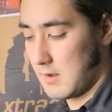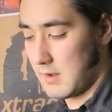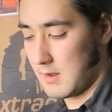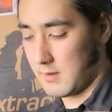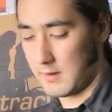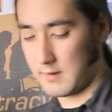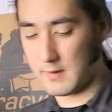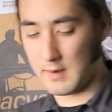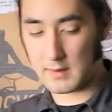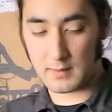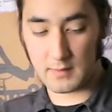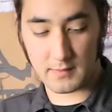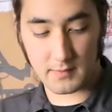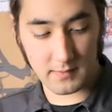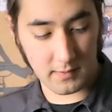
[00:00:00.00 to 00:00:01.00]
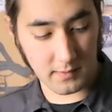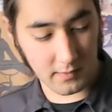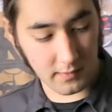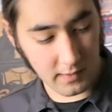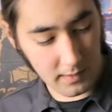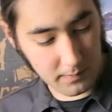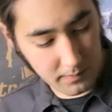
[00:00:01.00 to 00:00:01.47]
The deck is
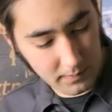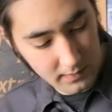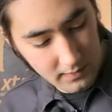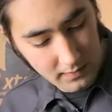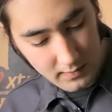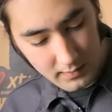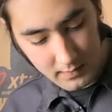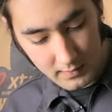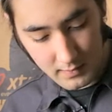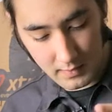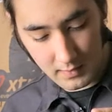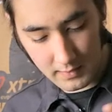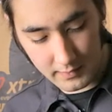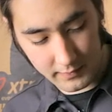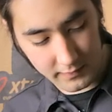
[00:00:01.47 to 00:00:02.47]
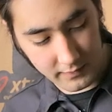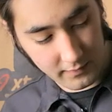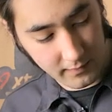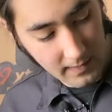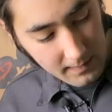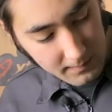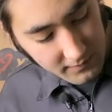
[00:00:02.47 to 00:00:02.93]
centered up on the
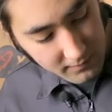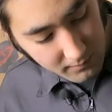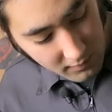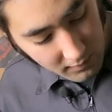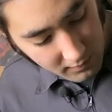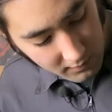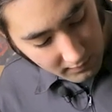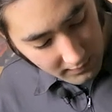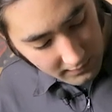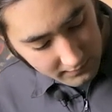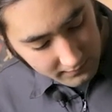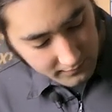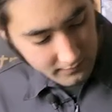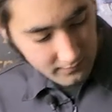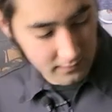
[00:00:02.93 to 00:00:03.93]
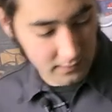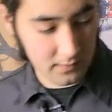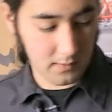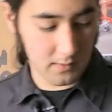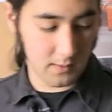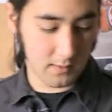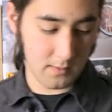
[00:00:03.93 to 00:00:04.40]
straps, more or less,
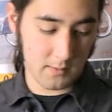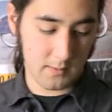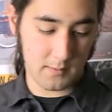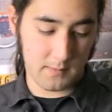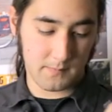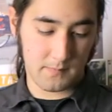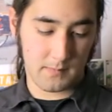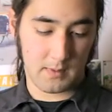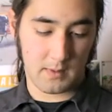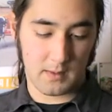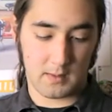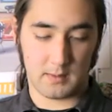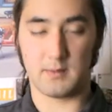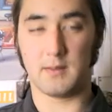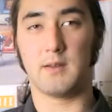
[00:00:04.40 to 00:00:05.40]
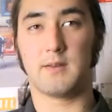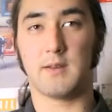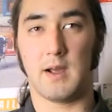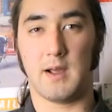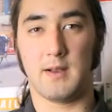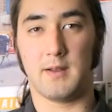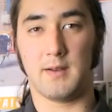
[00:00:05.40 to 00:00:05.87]
and then
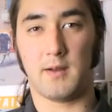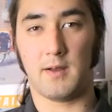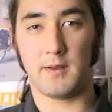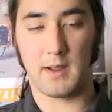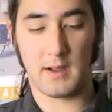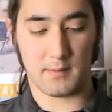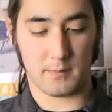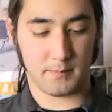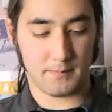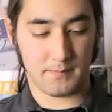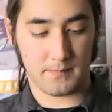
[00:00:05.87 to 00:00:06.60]
tying it all down.